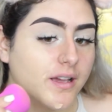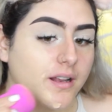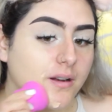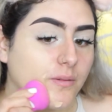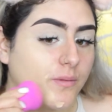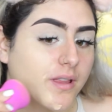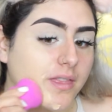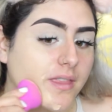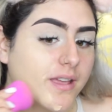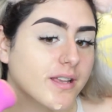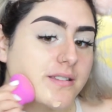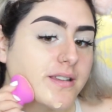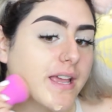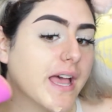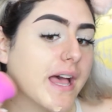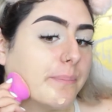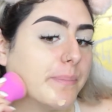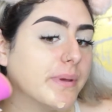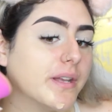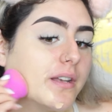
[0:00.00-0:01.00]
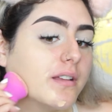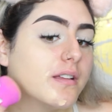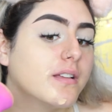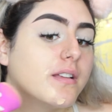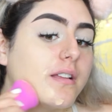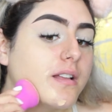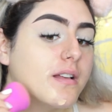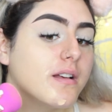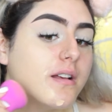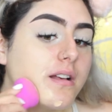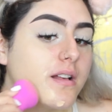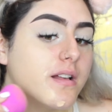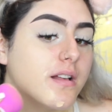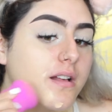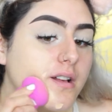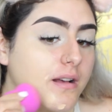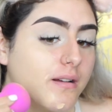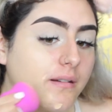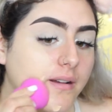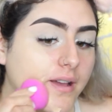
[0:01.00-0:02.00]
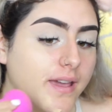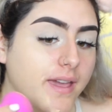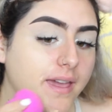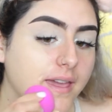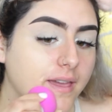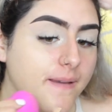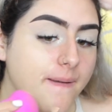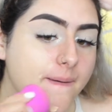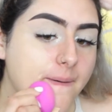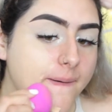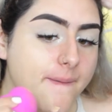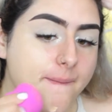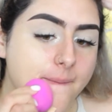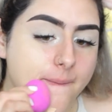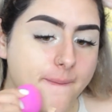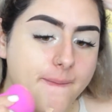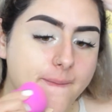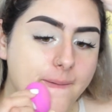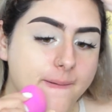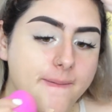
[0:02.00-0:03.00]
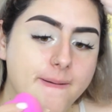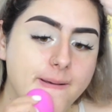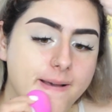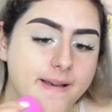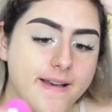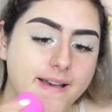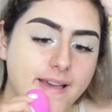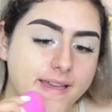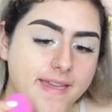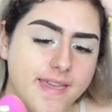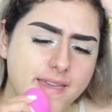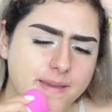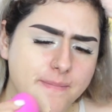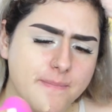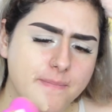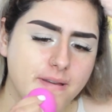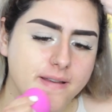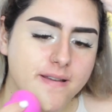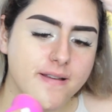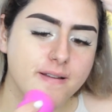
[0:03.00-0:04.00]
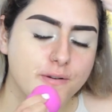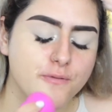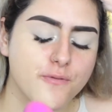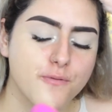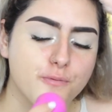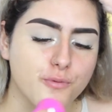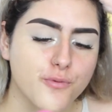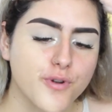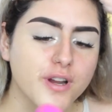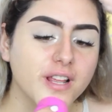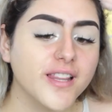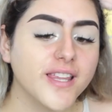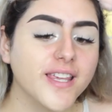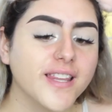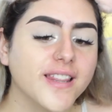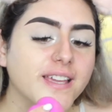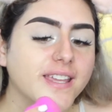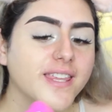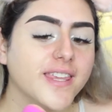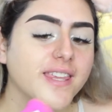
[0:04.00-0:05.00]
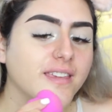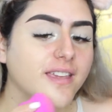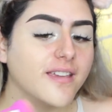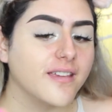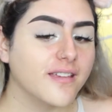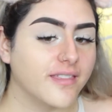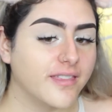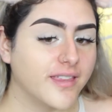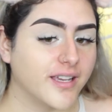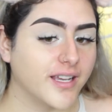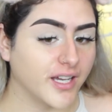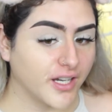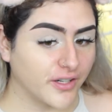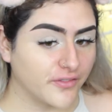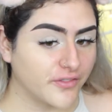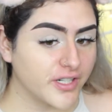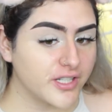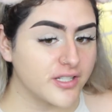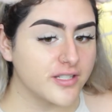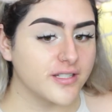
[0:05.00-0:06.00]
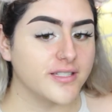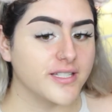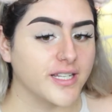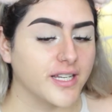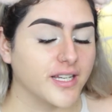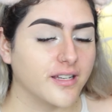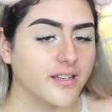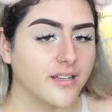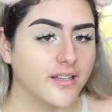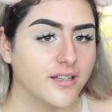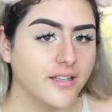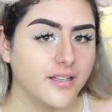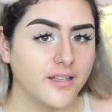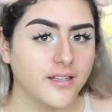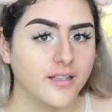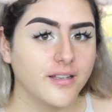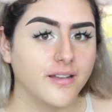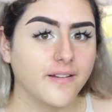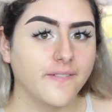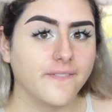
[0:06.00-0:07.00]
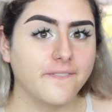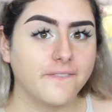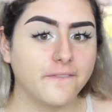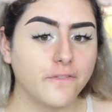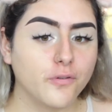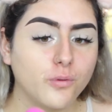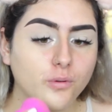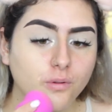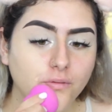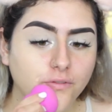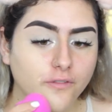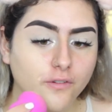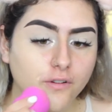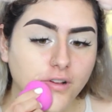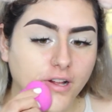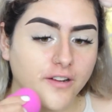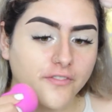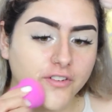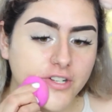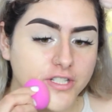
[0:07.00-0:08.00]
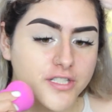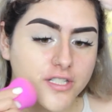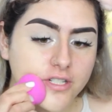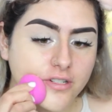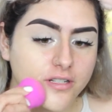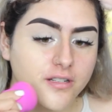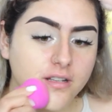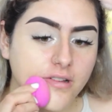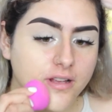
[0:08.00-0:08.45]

I don't want that to happen. Okay. I am really liking the coverage. It's like full, full coverage.